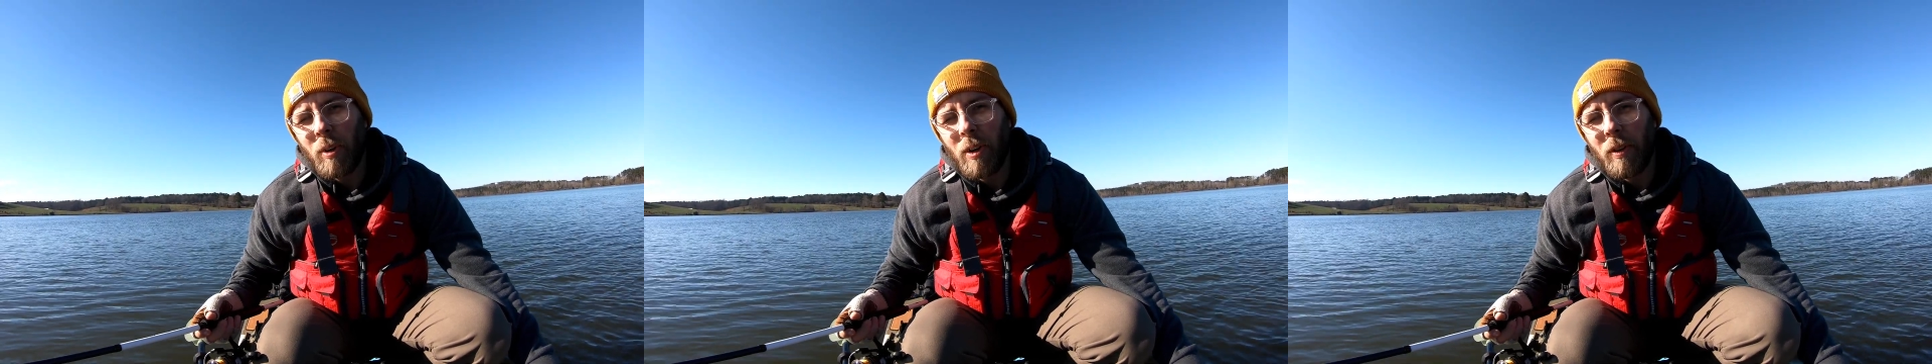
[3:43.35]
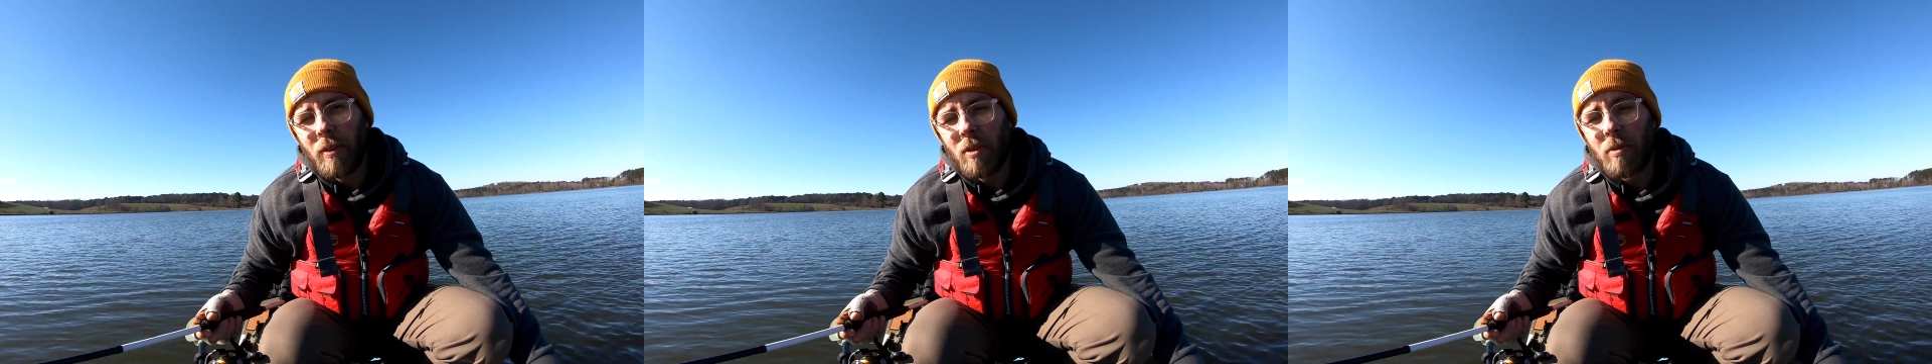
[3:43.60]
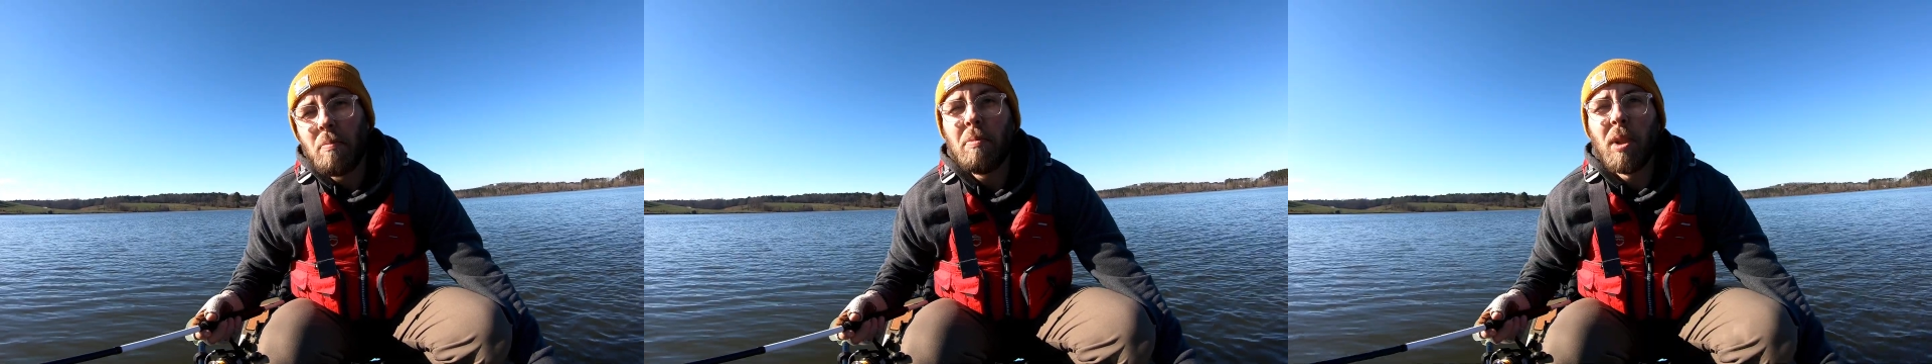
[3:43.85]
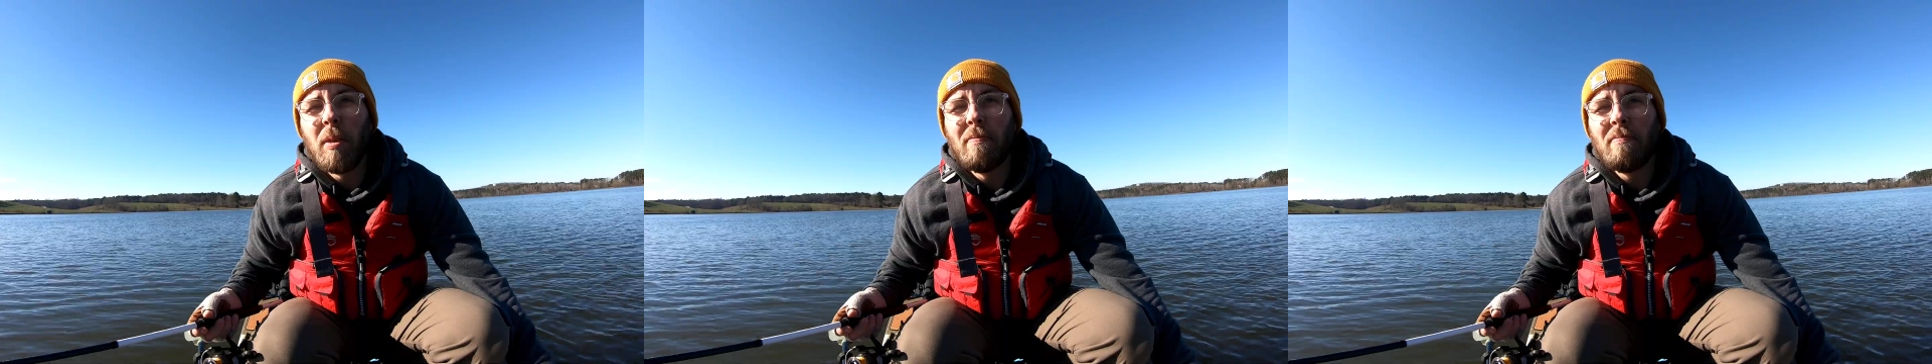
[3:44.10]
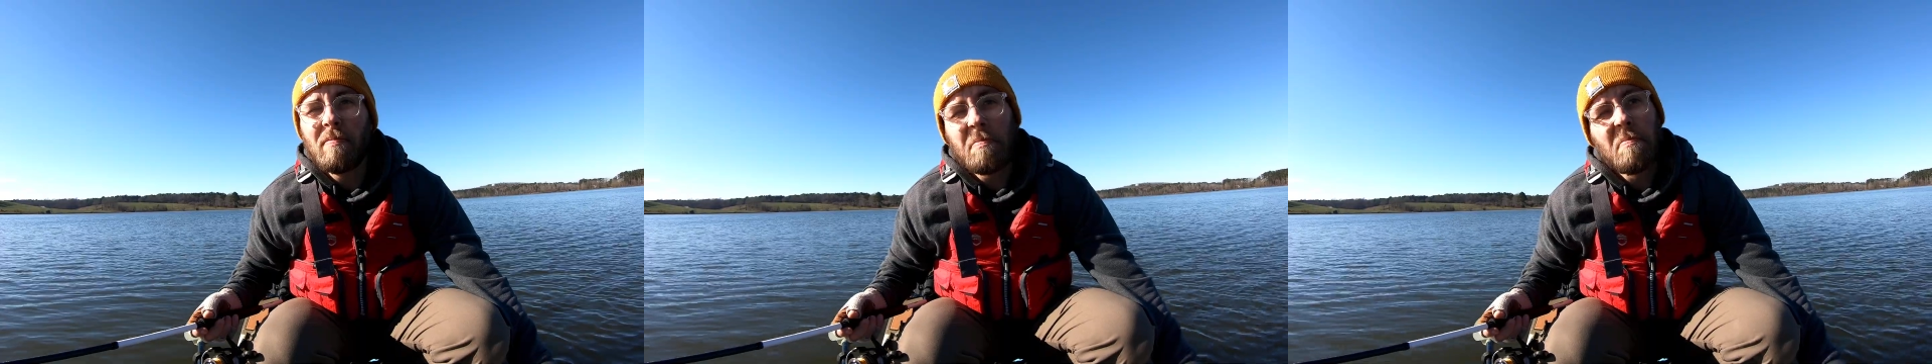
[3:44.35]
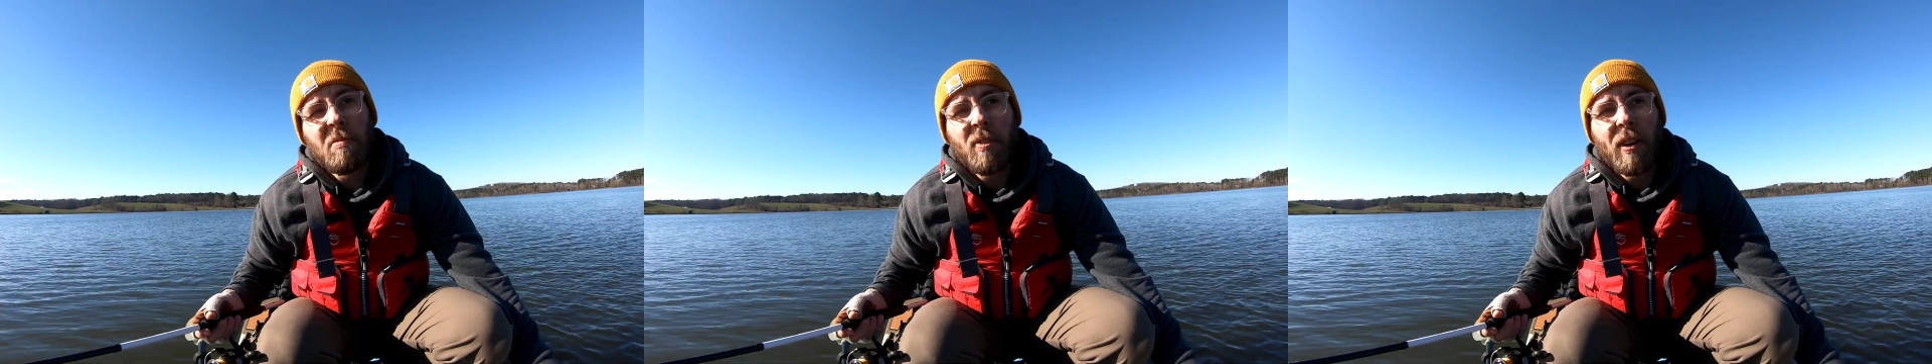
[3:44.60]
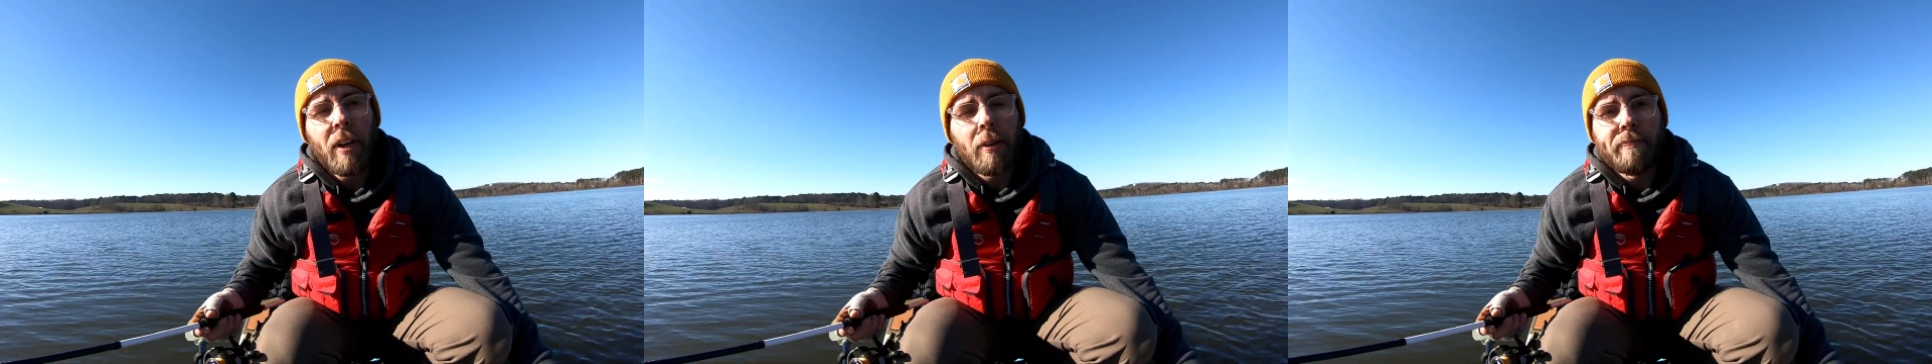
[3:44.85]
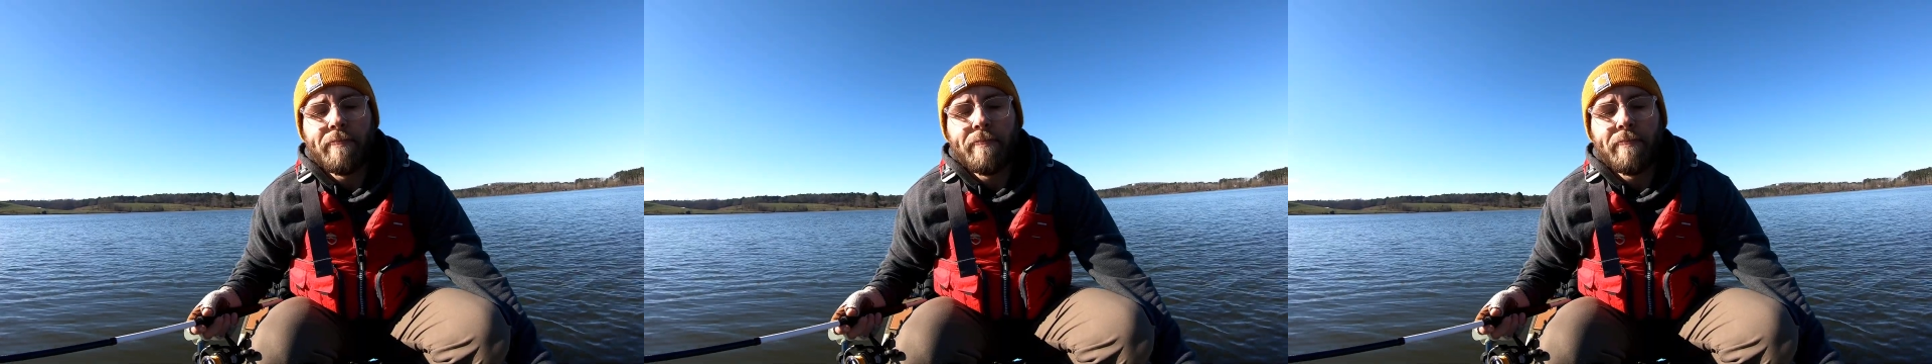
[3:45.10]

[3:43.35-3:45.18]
colors. So let's find out.